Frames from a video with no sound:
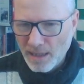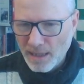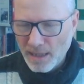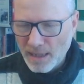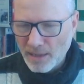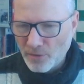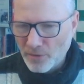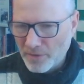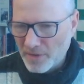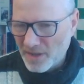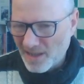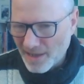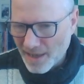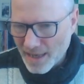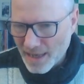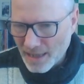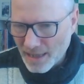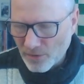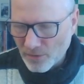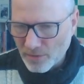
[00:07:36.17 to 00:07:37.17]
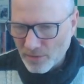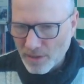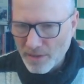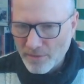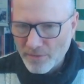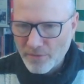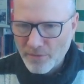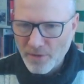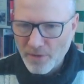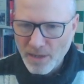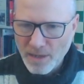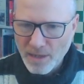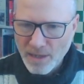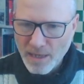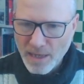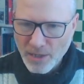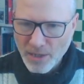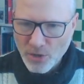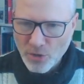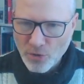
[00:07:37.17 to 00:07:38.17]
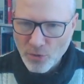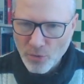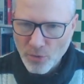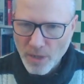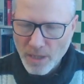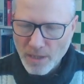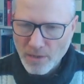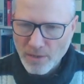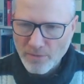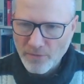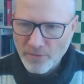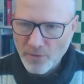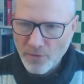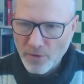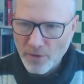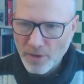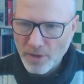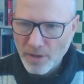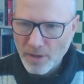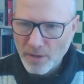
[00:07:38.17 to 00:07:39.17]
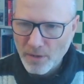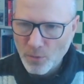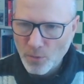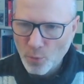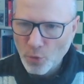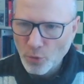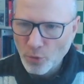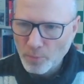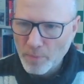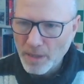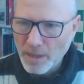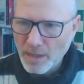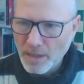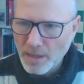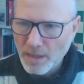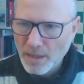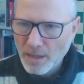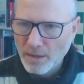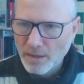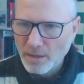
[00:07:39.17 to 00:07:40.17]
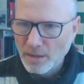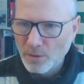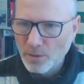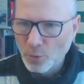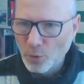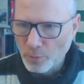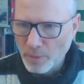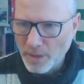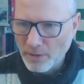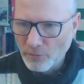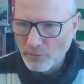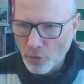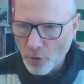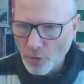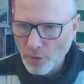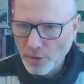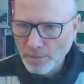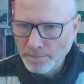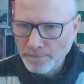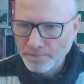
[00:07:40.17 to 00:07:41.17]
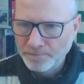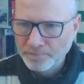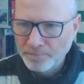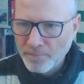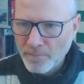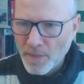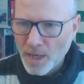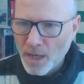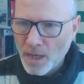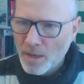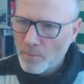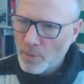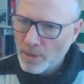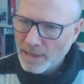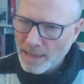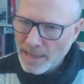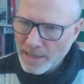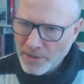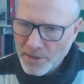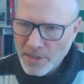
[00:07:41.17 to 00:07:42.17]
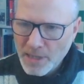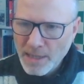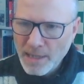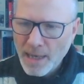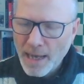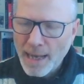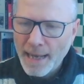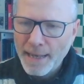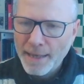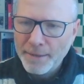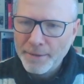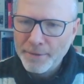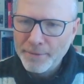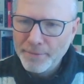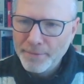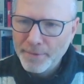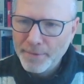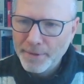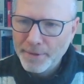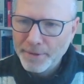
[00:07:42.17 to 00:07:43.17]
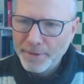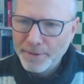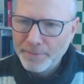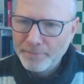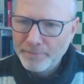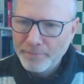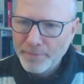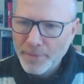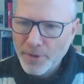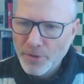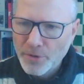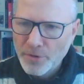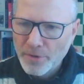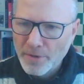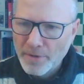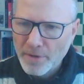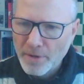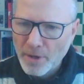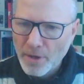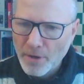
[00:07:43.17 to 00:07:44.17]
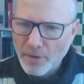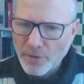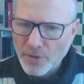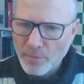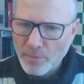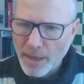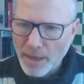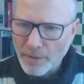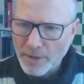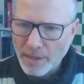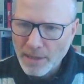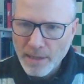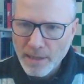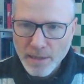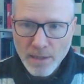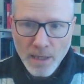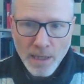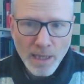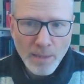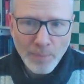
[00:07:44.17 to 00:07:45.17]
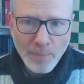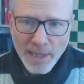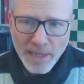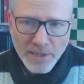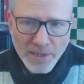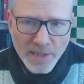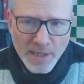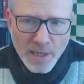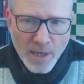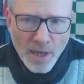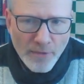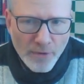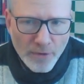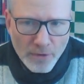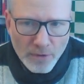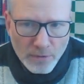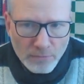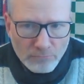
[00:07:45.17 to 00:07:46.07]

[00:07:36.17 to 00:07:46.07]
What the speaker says: and not the knight on f3, h2, h4 would be wrong. But let's see how Jonathan goes about it. Yeah, he plays the other